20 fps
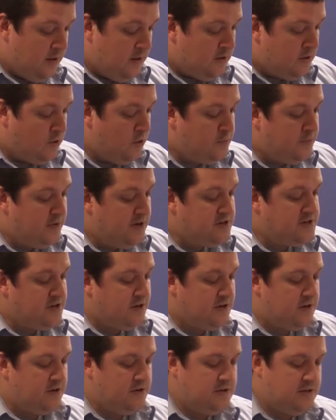Goodman has
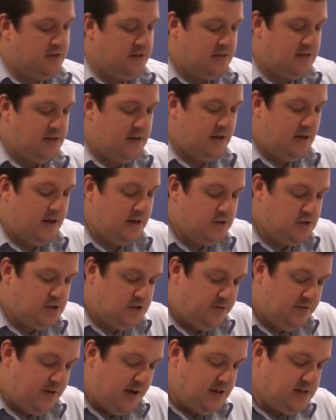argued that the English
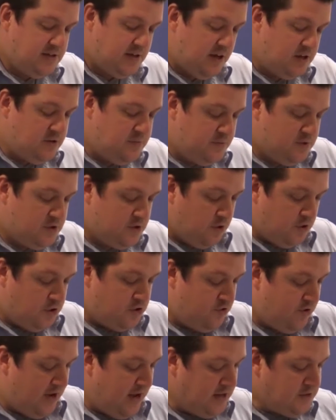defence against Scottish
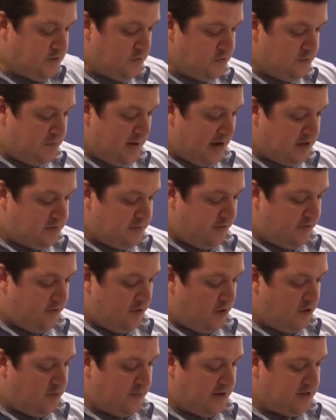raids was best
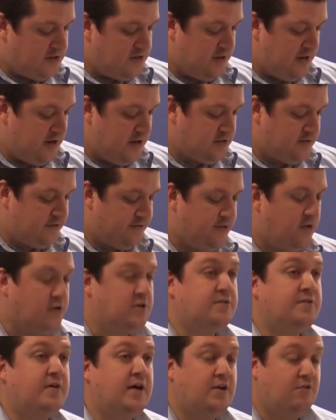performed by a series of
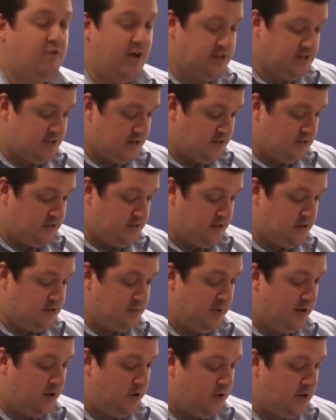fortified residences
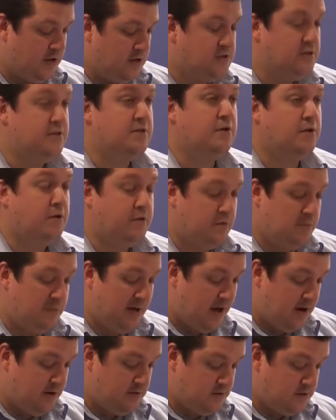belonging to the Northern
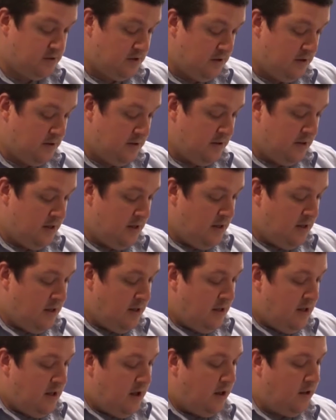Barons.
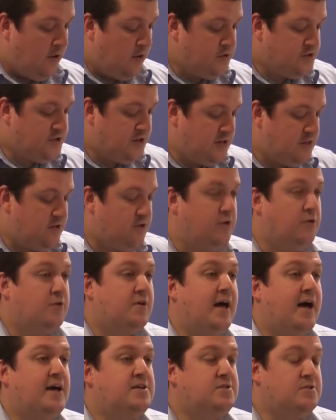Alongside the royal
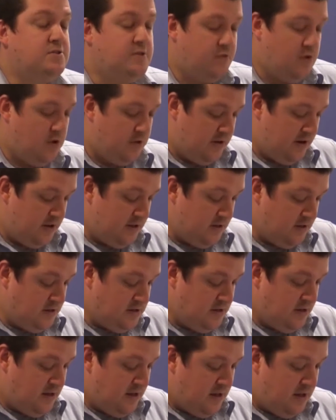castles of Northern
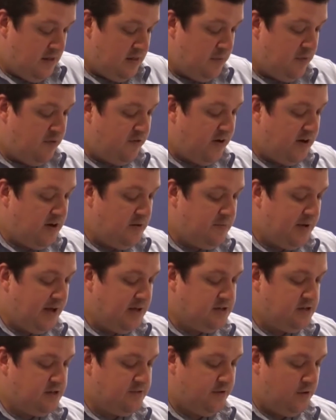England, they provided
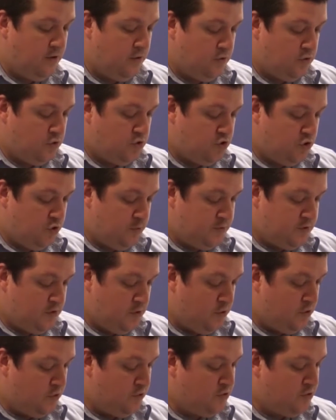bases for local troops who could